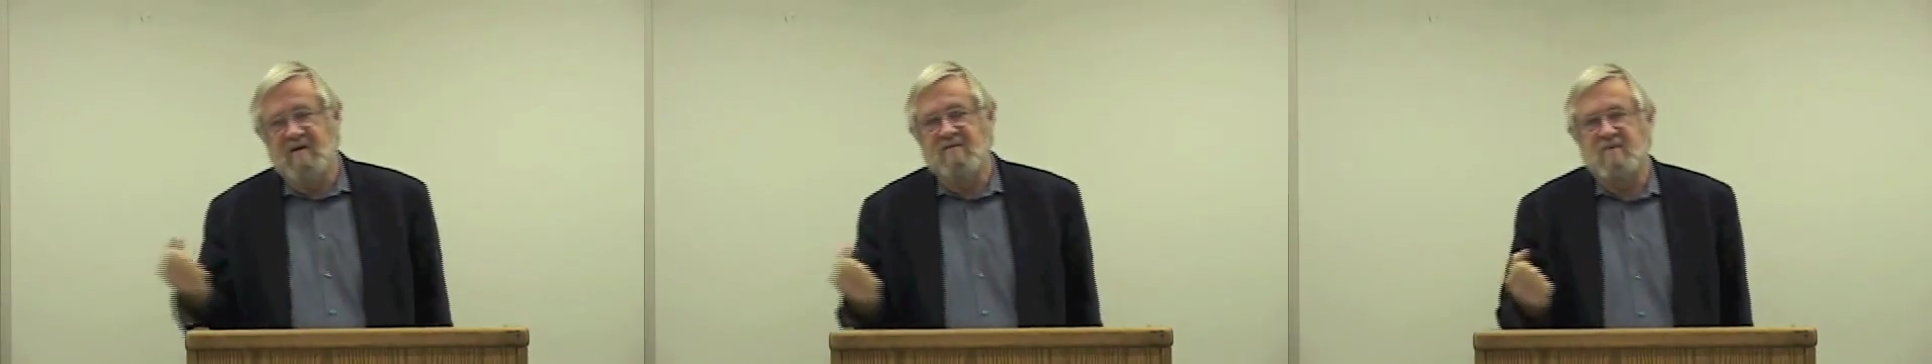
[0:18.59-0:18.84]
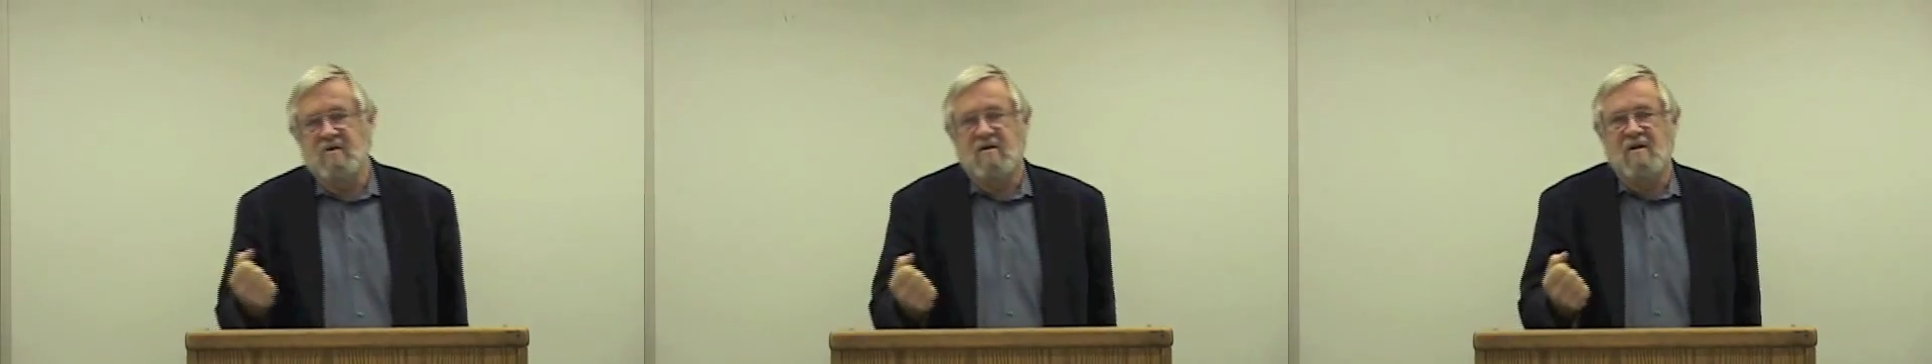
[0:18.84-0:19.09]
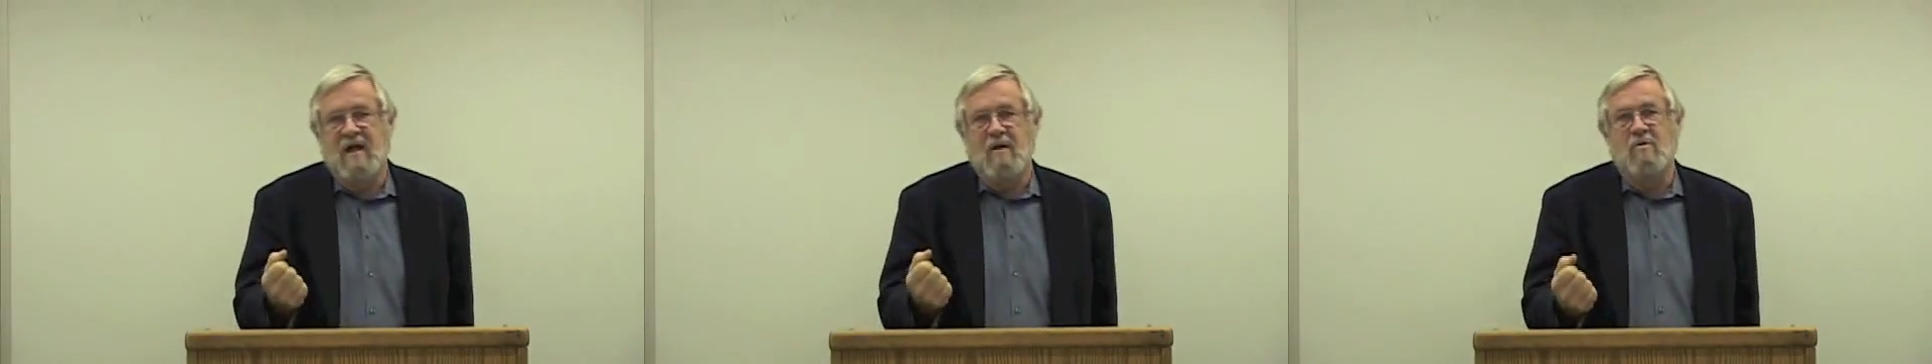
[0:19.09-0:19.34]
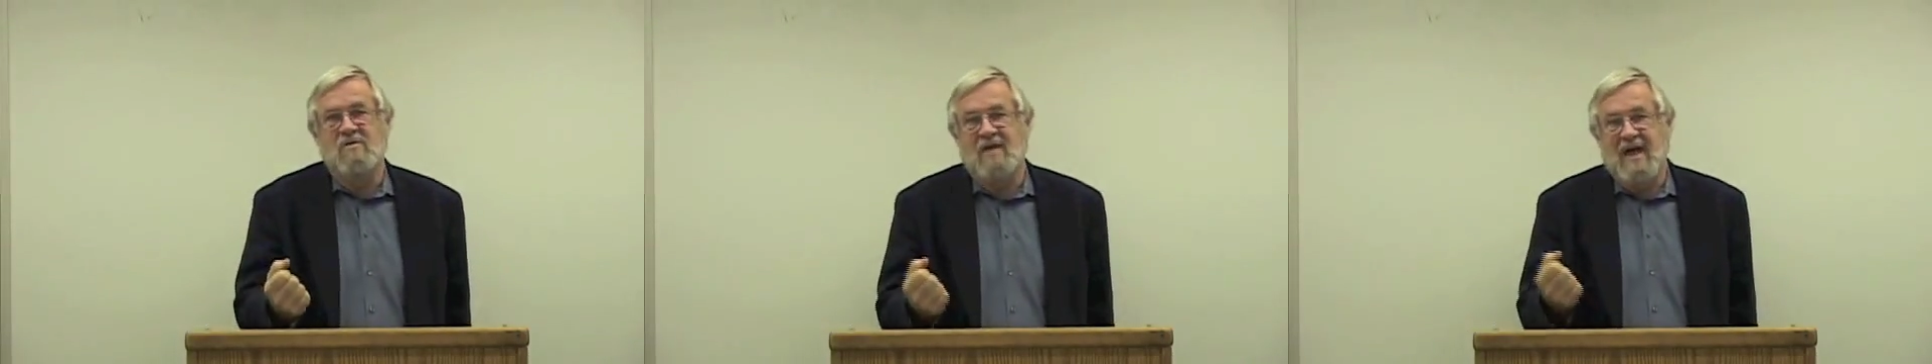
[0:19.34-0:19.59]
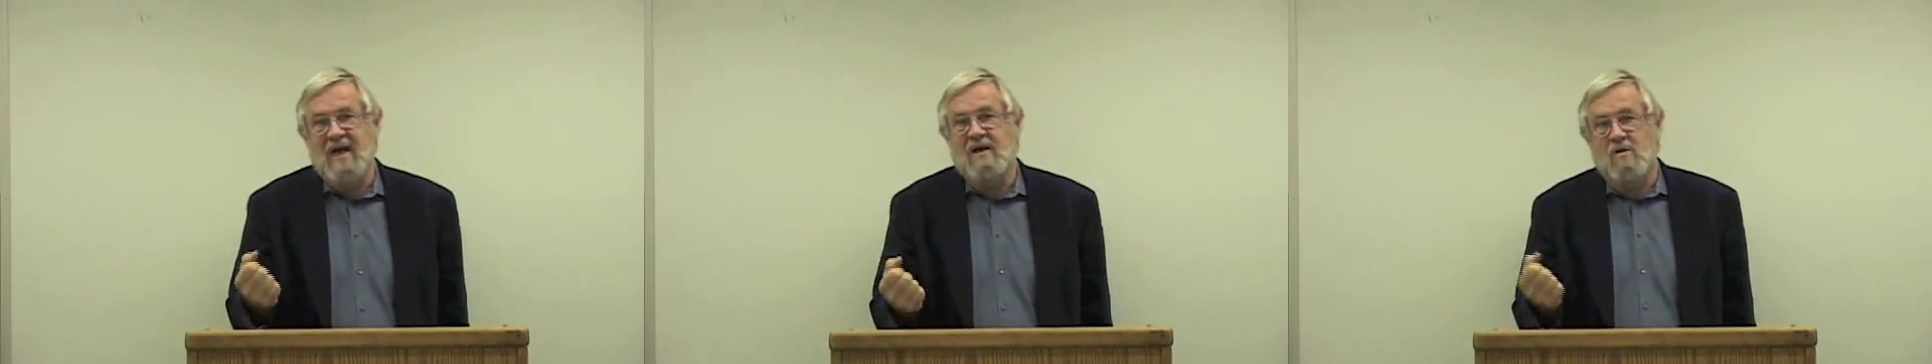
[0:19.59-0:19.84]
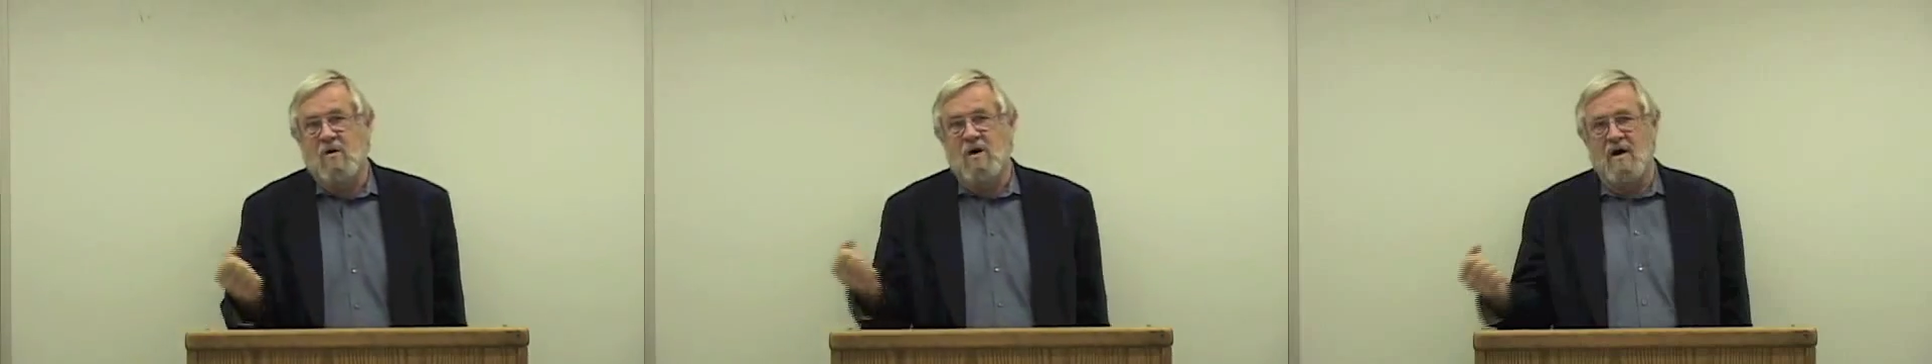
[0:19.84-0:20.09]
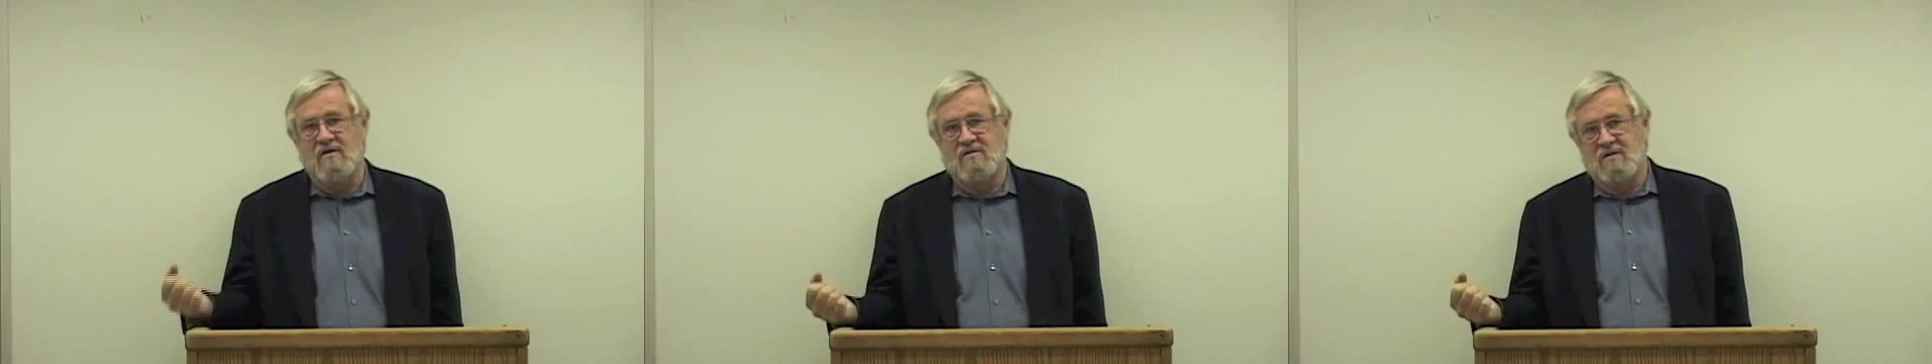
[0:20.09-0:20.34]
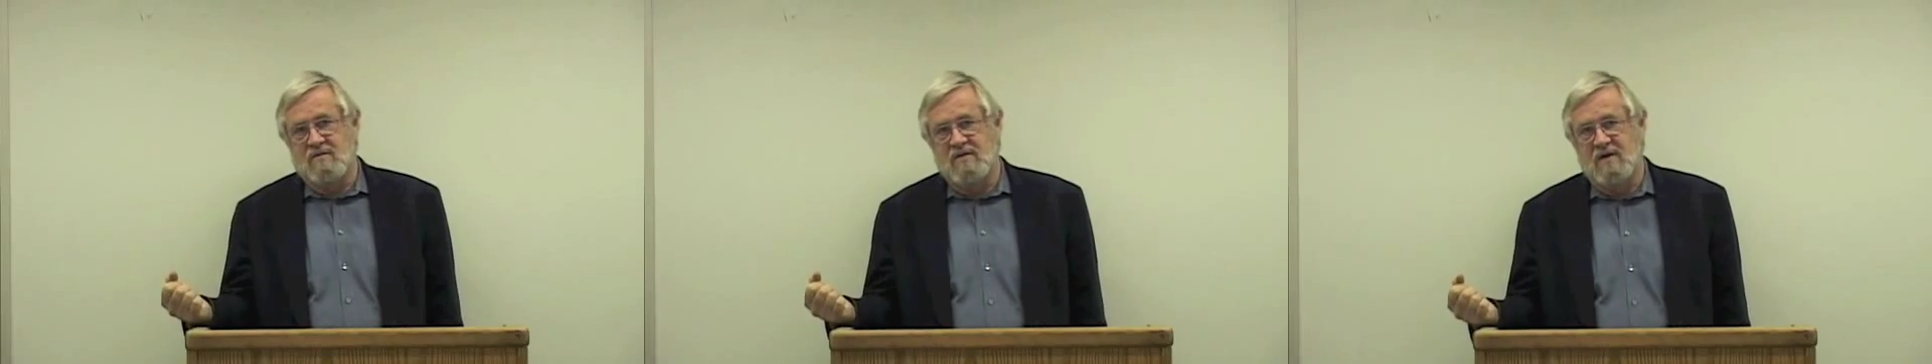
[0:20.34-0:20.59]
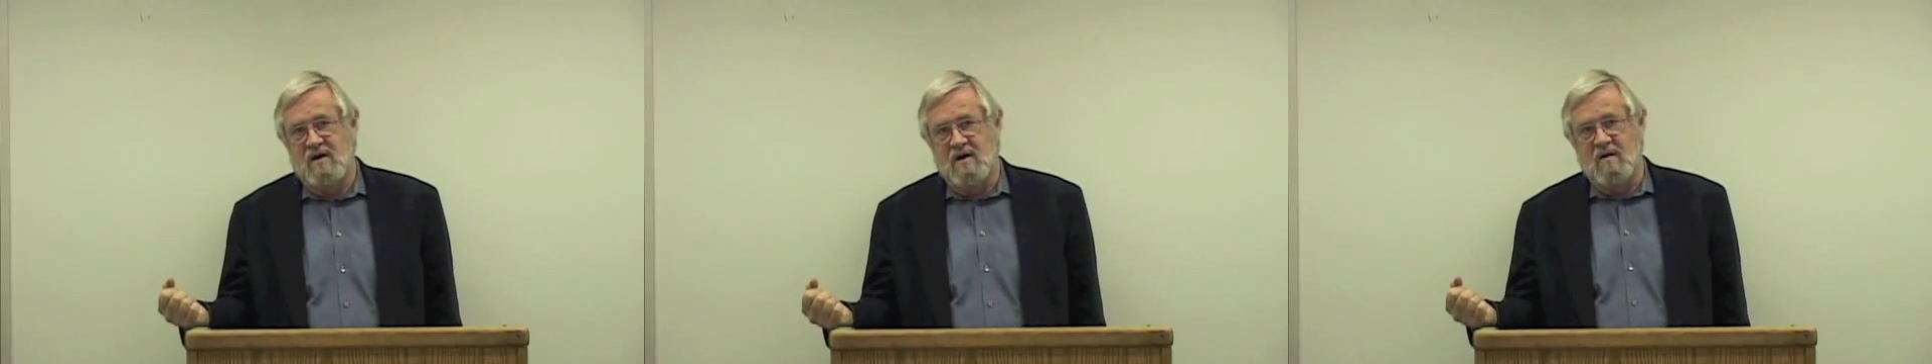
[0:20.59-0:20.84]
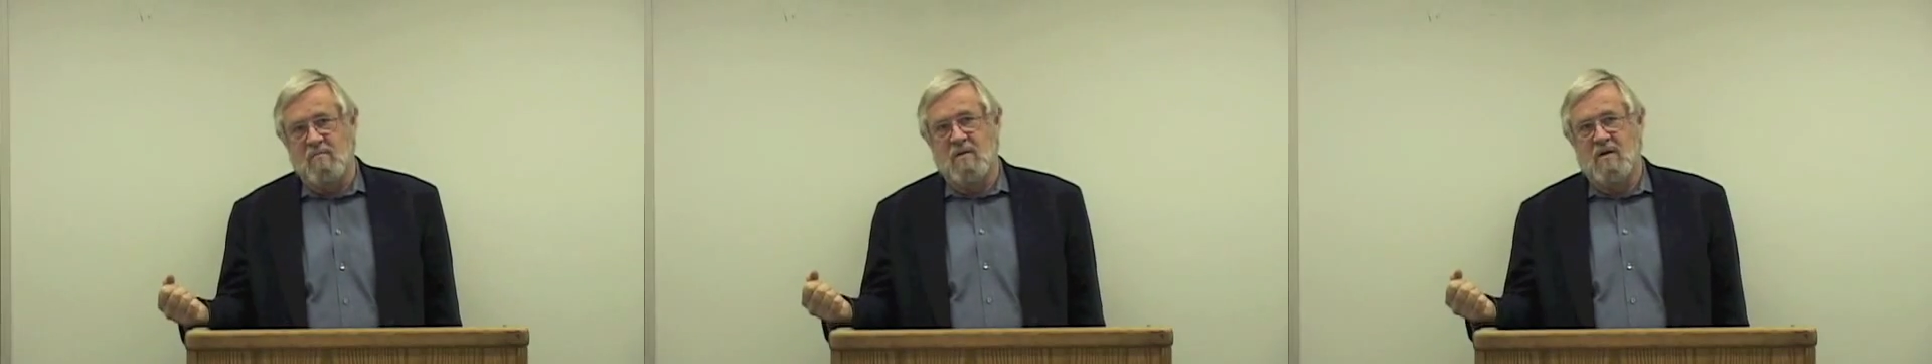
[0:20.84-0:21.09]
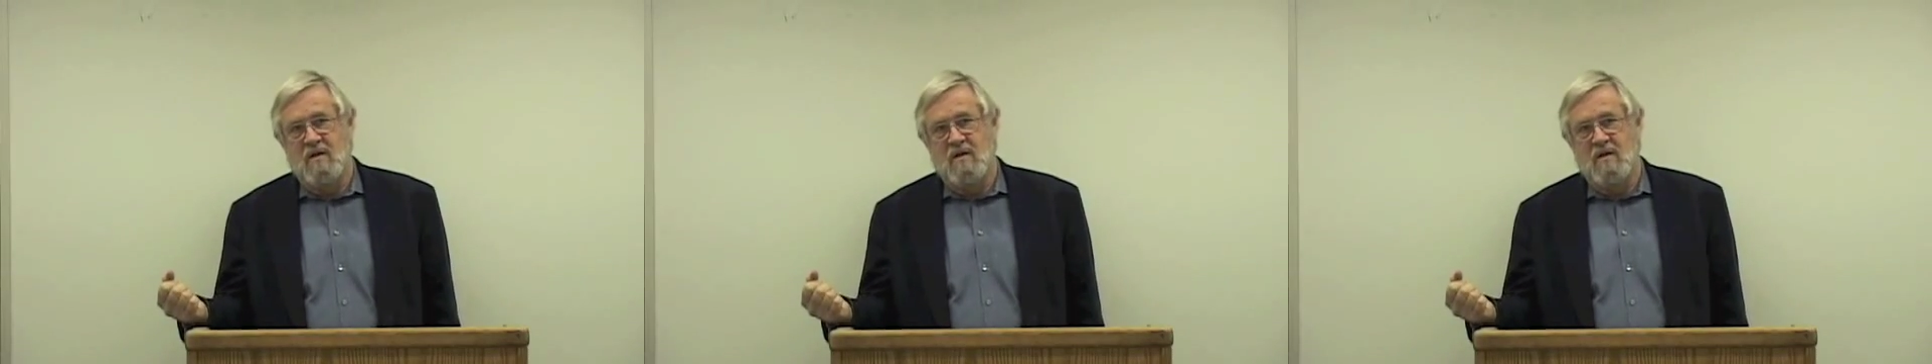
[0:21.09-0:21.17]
if your client was a cause of the harm.